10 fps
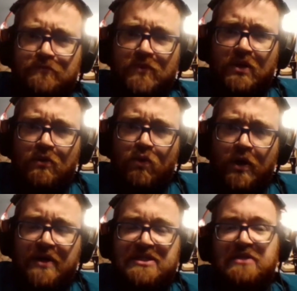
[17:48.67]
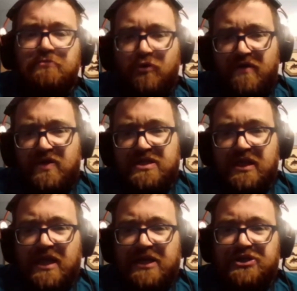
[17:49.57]
Whereas in previous
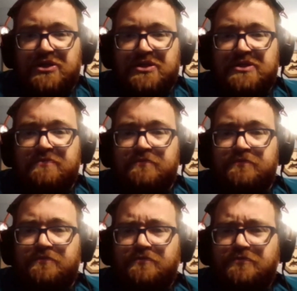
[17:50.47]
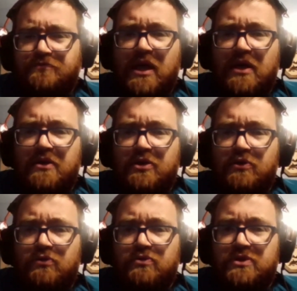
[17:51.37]
elections,
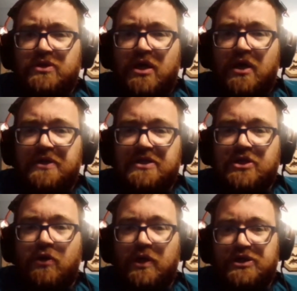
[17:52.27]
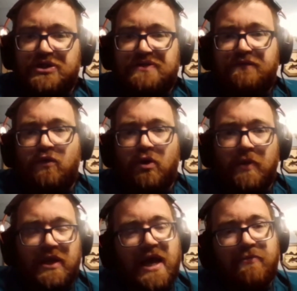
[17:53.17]
you saw these coalitions form a
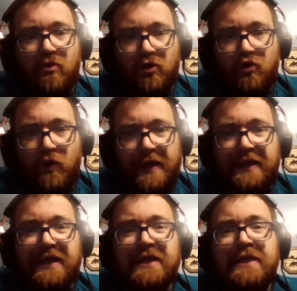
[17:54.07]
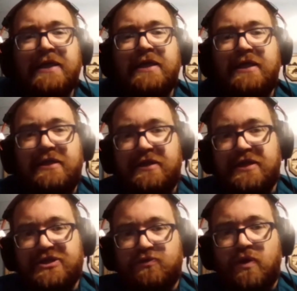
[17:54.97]
lot more quickly. This
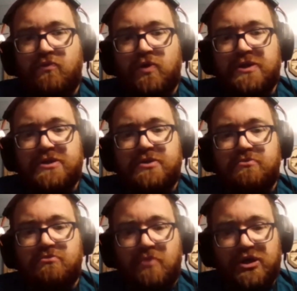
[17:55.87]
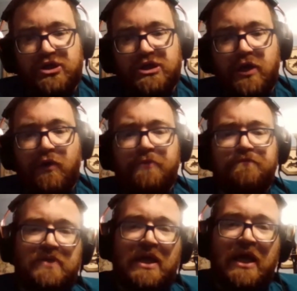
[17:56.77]
one was much slower.
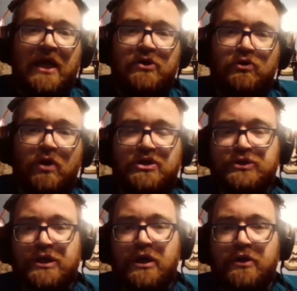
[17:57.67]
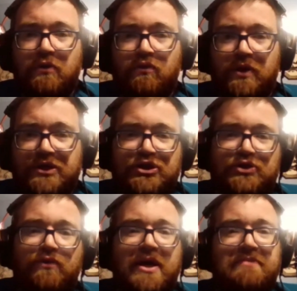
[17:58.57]
And you also saw the religious
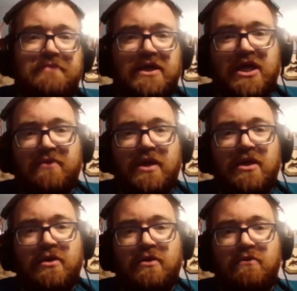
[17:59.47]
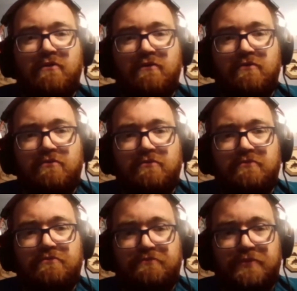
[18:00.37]
right become a
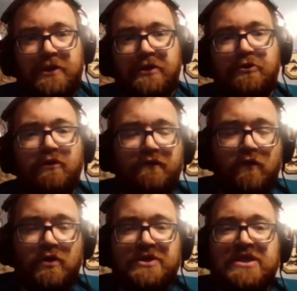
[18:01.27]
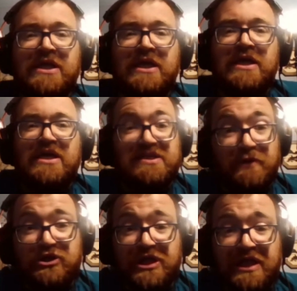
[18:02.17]
political force,
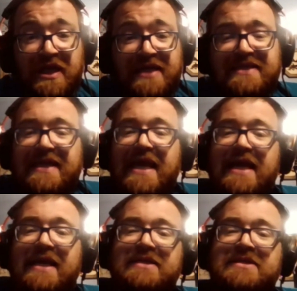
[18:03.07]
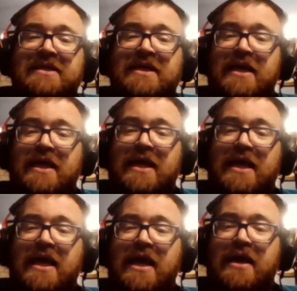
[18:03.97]
especially in the 1980s.
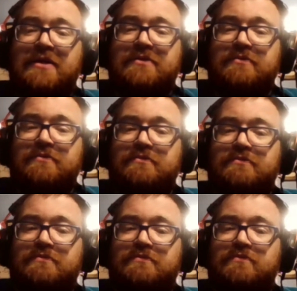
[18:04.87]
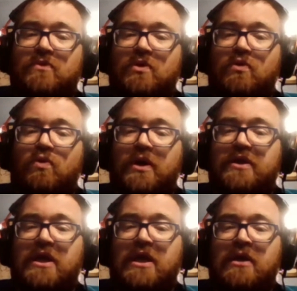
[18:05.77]
And one of
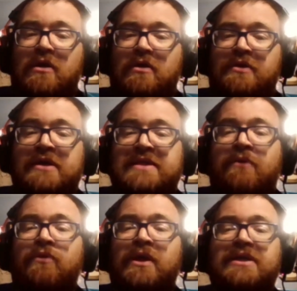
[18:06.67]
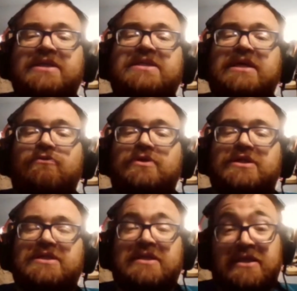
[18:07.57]
the things that really distinguishes
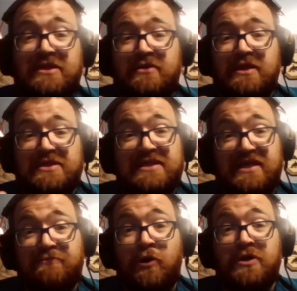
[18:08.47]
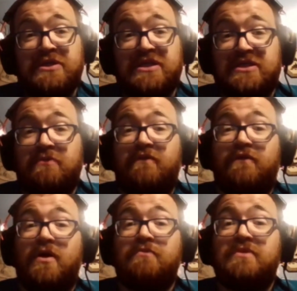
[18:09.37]
the sixth party system
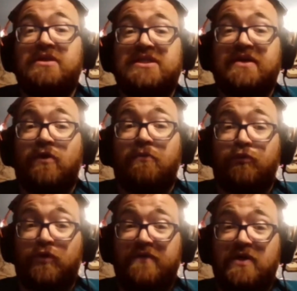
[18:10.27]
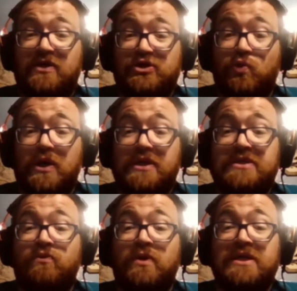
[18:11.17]
from the several previous ones
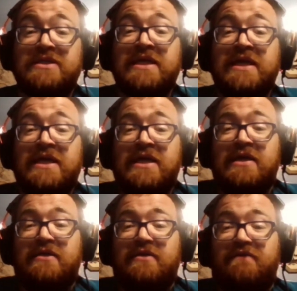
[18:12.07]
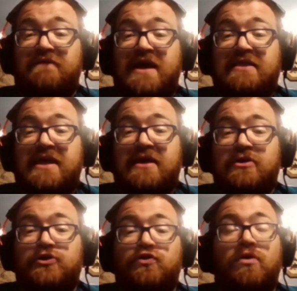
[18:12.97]
was the fact that
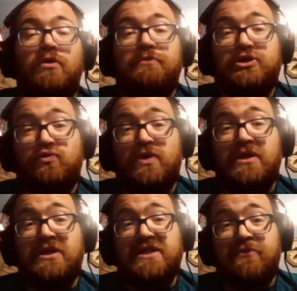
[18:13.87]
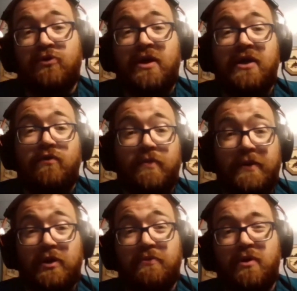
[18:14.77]
control between the Democratic and Republican
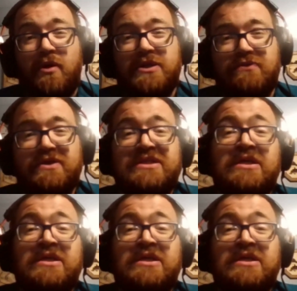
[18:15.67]
parties was